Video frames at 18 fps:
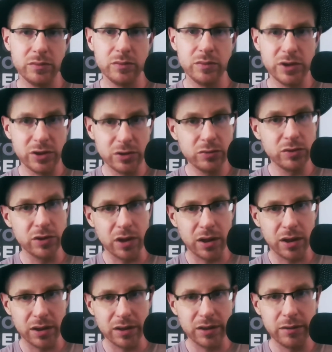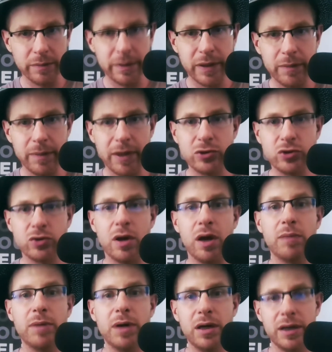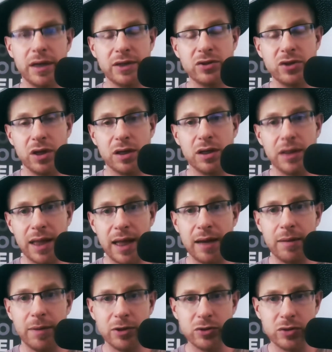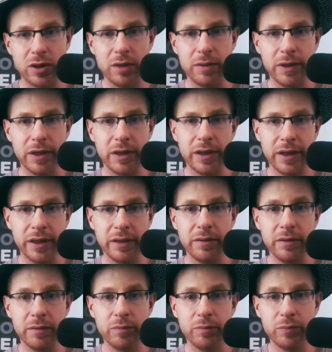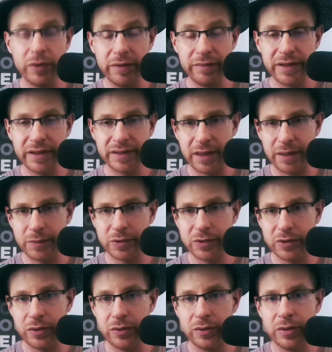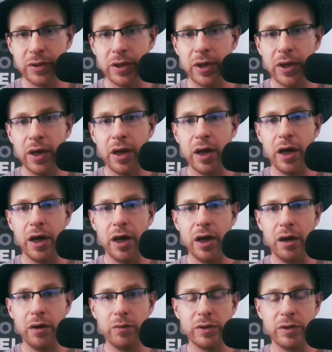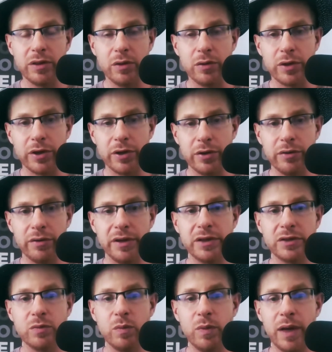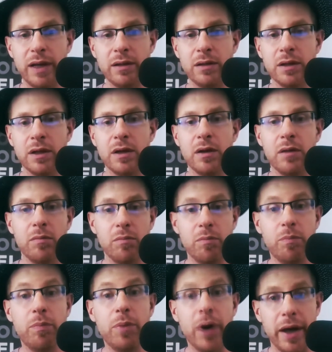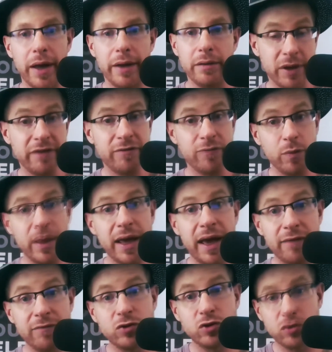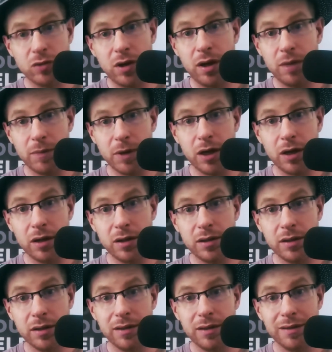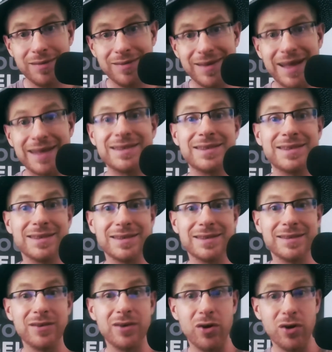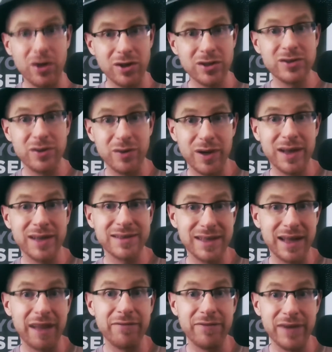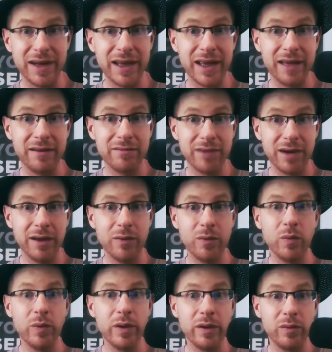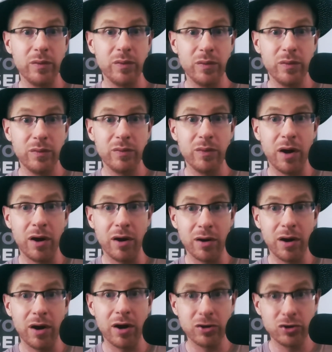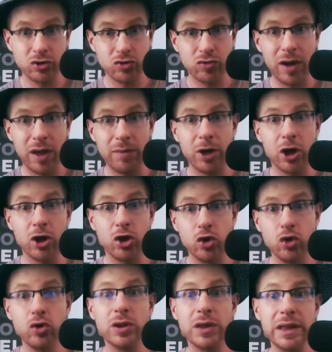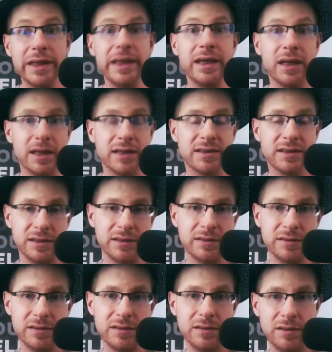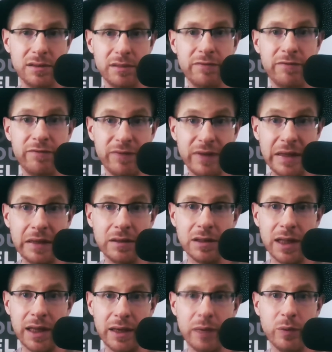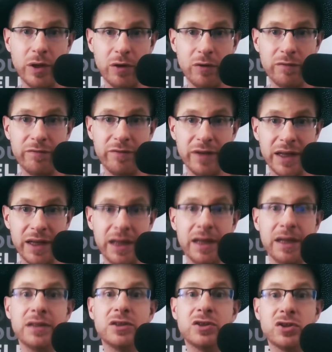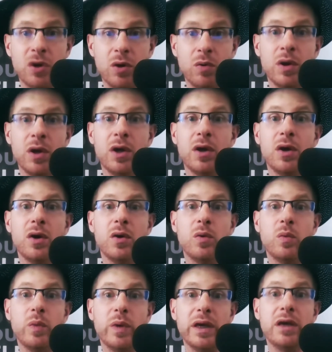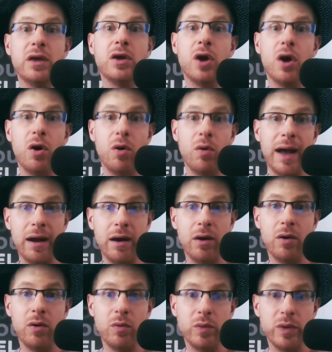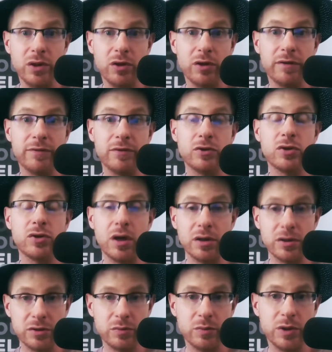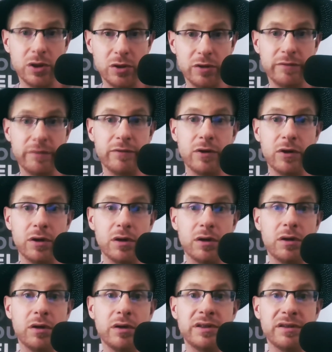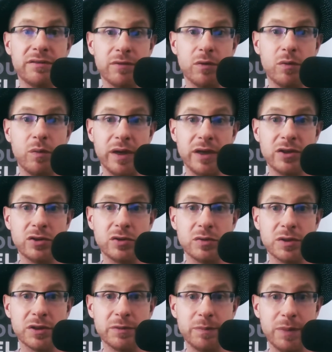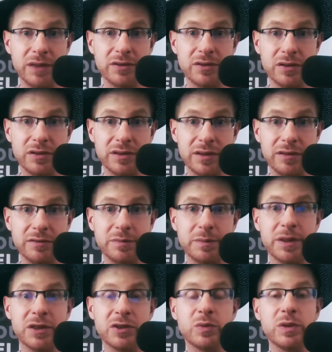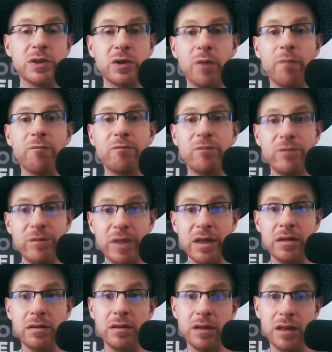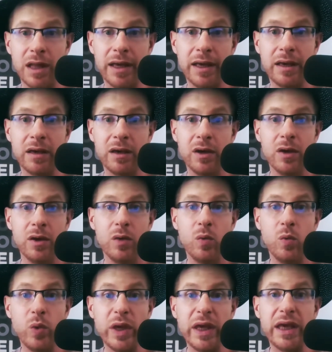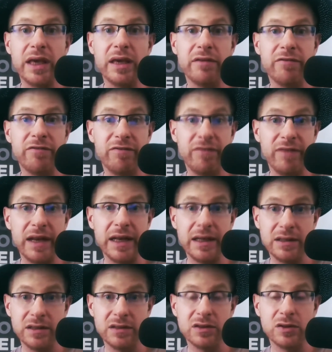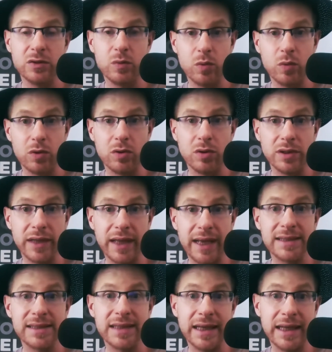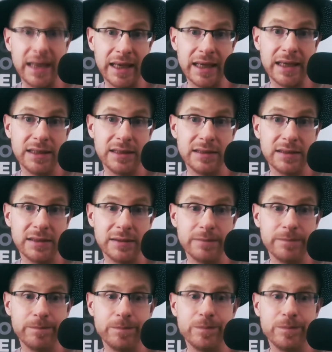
we do talk a little bit about trauma, and I talk a lot about trauma in the previous episode uh, with Lona Currie as well. But if we have trauma, that's also us not fitting in, right? We, our, our trauma could lead us to feel like we don't fit in. And so we go out and we look for drugs, and we look for different ways to express ourselves because we don't feel like we can fit into the world as it is.